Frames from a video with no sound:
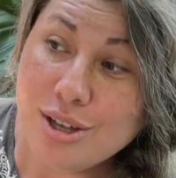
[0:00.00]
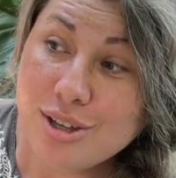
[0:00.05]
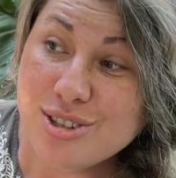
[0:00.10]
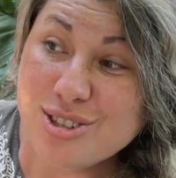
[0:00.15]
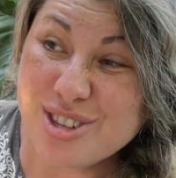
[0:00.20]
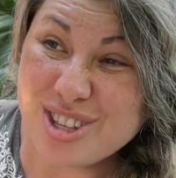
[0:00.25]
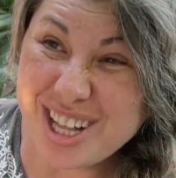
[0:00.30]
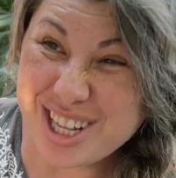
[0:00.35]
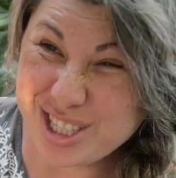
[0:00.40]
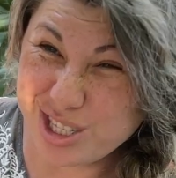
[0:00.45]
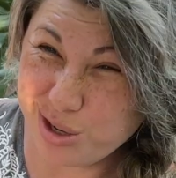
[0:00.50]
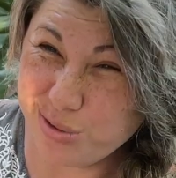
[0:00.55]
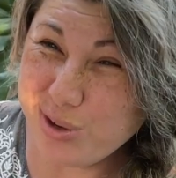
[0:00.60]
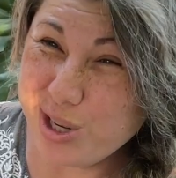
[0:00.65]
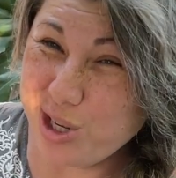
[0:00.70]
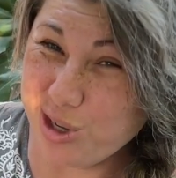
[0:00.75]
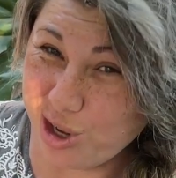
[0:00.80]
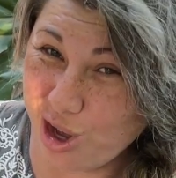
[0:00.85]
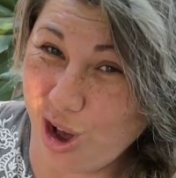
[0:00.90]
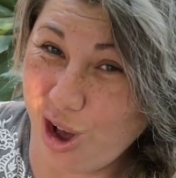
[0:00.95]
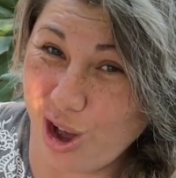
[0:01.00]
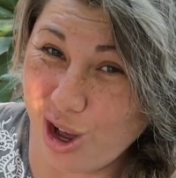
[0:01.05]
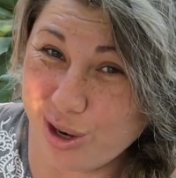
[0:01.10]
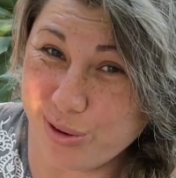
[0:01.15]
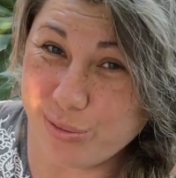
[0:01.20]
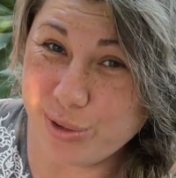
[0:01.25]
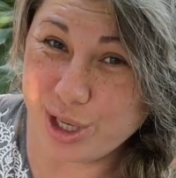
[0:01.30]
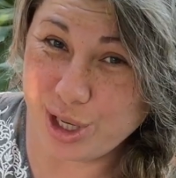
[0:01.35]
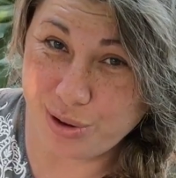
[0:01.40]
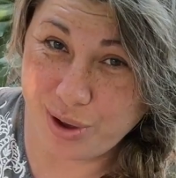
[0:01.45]
So that's a real
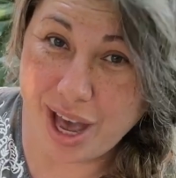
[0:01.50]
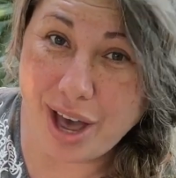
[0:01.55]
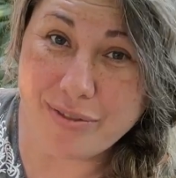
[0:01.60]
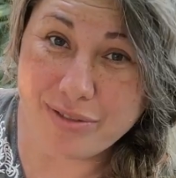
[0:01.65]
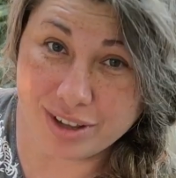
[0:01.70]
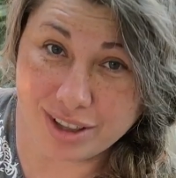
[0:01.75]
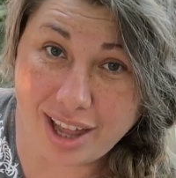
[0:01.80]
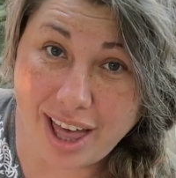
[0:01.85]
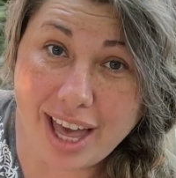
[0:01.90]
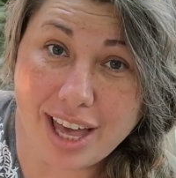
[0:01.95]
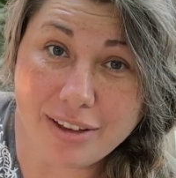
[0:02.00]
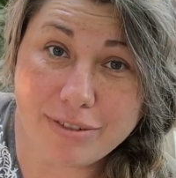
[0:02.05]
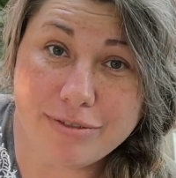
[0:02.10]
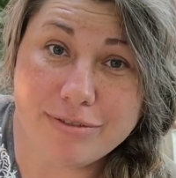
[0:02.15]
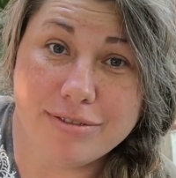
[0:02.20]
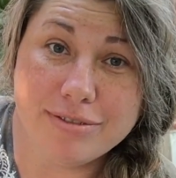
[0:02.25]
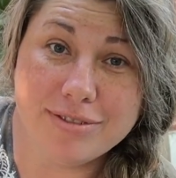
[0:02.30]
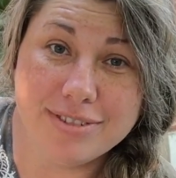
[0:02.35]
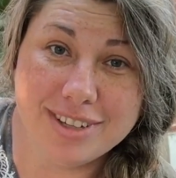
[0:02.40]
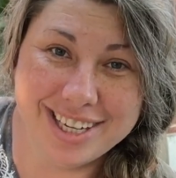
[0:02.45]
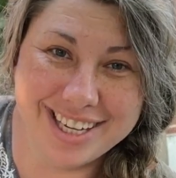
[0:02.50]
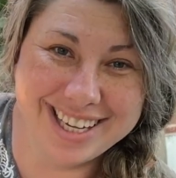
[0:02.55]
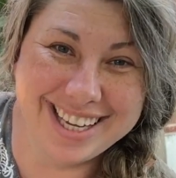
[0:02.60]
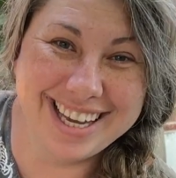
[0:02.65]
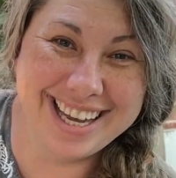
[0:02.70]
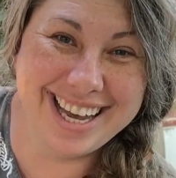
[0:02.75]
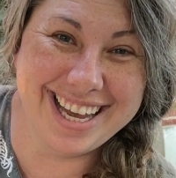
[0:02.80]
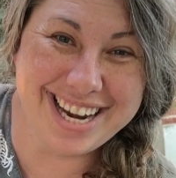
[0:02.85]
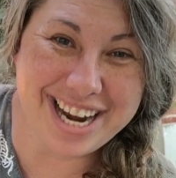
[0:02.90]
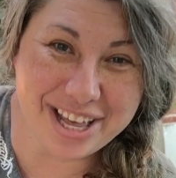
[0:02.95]
con when you have a life
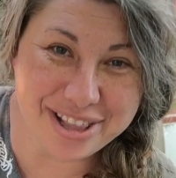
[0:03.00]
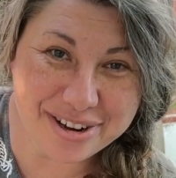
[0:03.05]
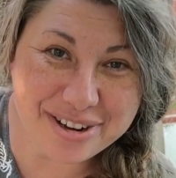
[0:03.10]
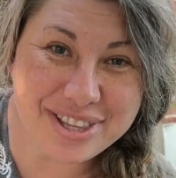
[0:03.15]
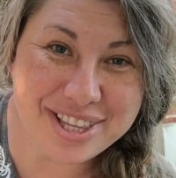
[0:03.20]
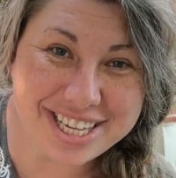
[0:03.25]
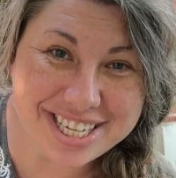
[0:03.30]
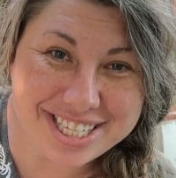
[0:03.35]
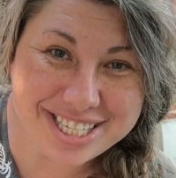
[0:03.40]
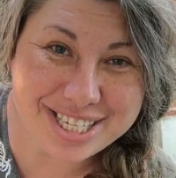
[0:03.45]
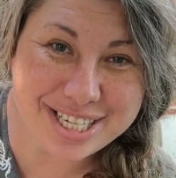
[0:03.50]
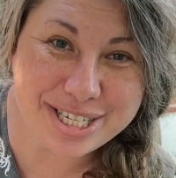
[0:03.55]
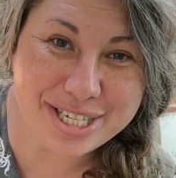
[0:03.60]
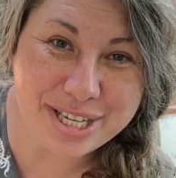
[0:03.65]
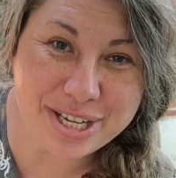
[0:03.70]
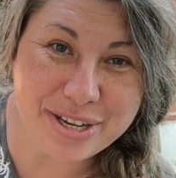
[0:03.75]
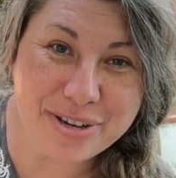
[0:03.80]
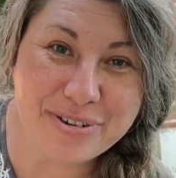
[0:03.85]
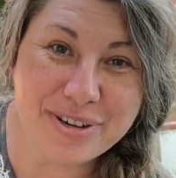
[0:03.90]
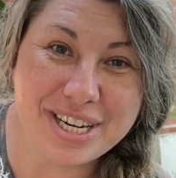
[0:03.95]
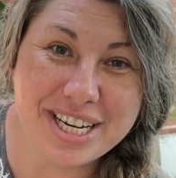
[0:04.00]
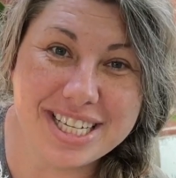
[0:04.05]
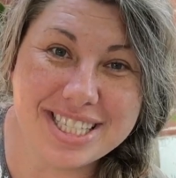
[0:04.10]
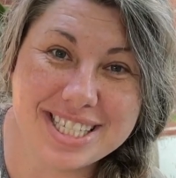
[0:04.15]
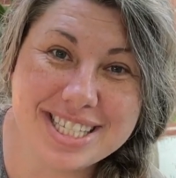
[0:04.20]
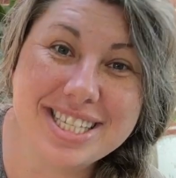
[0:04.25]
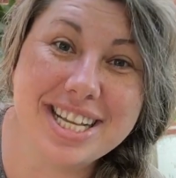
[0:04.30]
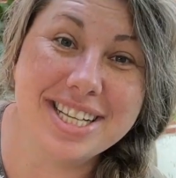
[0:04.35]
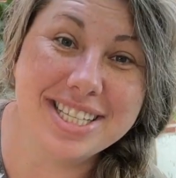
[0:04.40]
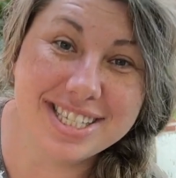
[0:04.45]
and other things to do and
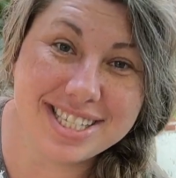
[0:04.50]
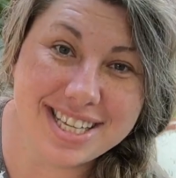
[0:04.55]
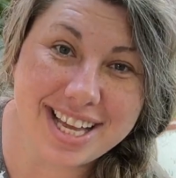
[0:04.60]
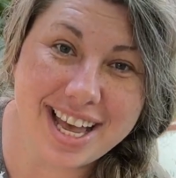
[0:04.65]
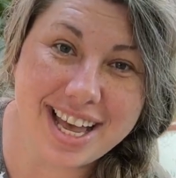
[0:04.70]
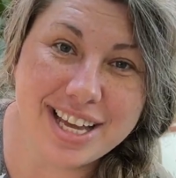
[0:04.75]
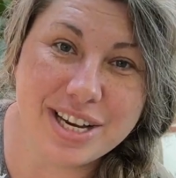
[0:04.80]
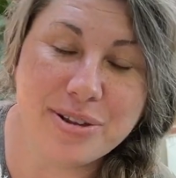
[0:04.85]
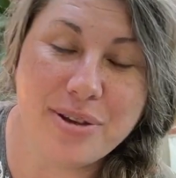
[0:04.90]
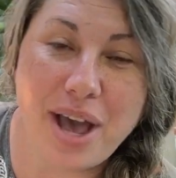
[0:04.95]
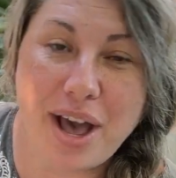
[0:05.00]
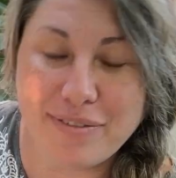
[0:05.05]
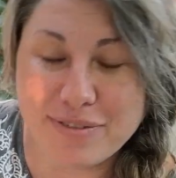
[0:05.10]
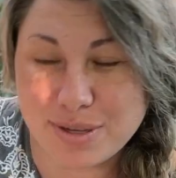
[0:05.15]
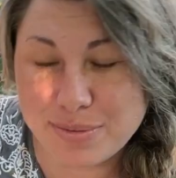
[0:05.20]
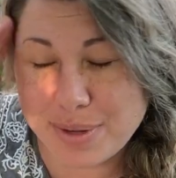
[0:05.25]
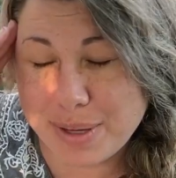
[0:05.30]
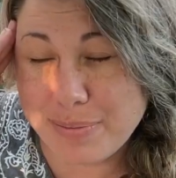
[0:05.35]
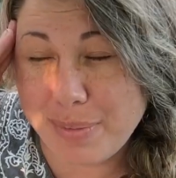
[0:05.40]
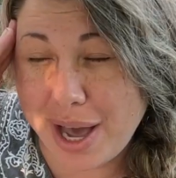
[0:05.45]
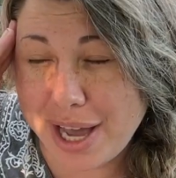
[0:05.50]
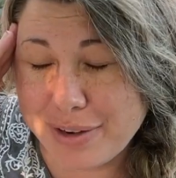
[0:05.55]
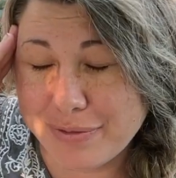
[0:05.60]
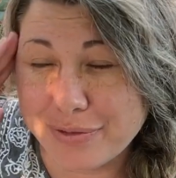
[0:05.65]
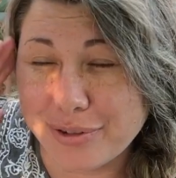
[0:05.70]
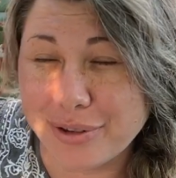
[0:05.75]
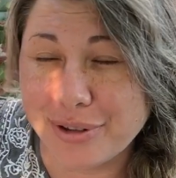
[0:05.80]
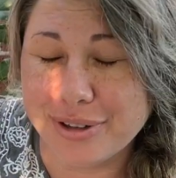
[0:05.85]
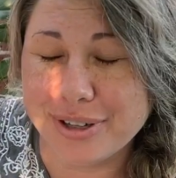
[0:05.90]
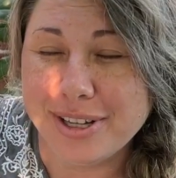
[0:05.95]
it's sunset and you have to be
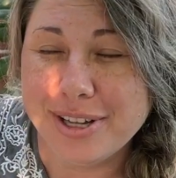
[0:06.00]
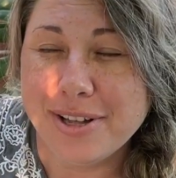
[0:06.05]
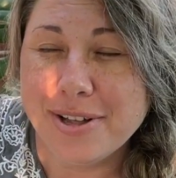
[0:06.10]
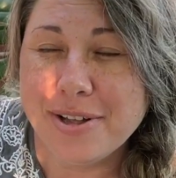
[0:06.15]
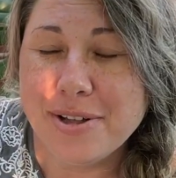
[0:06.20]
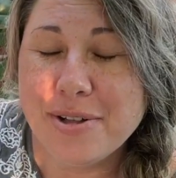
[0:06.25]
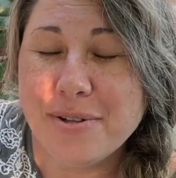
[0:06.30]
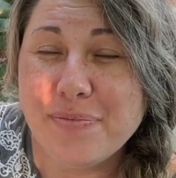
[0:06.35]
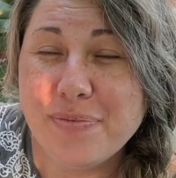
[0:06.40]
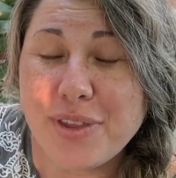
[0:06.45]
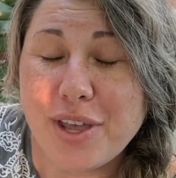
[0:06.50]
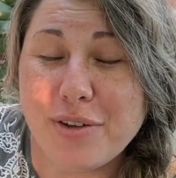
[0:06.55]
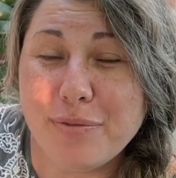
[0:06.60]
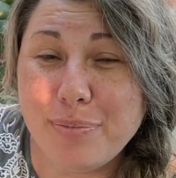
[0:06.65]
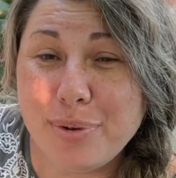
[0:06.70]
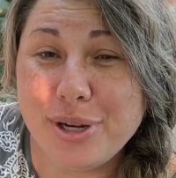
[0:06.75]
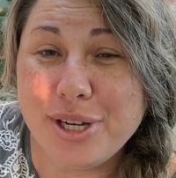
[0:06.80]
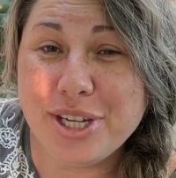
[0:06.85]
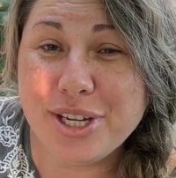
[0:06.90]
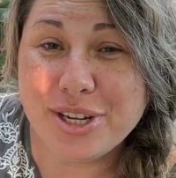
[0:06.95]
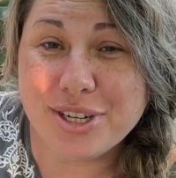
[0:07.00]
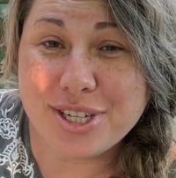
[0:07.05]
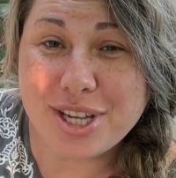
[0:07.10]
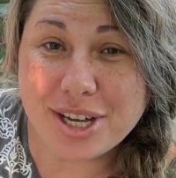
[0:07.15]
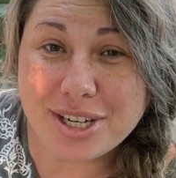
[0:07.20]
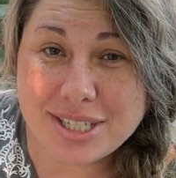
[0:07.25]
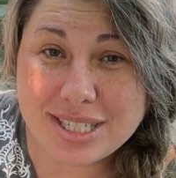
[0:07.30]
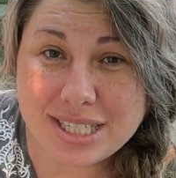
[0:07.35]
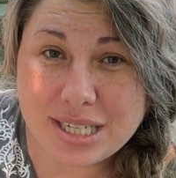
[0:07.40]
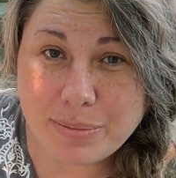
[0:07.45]
mindful of putting your
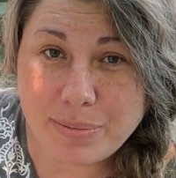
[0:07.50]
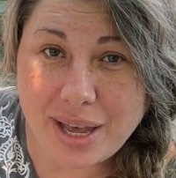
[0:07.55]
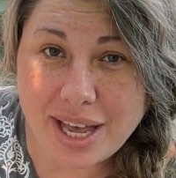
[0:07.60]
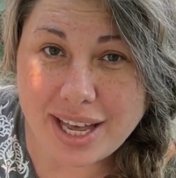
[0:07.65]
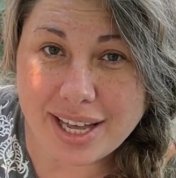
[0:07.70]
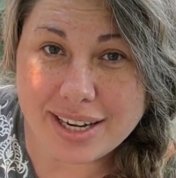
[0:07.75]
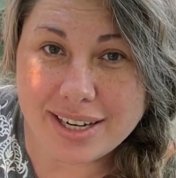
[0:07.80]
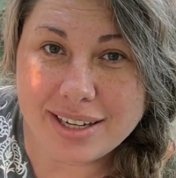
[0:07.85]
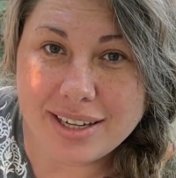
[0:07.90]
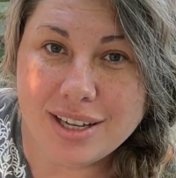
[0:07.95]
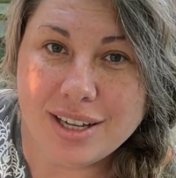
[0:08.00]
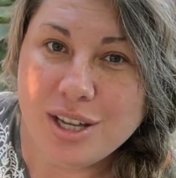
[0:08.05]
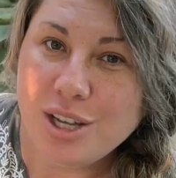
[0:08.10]
ducks to bed,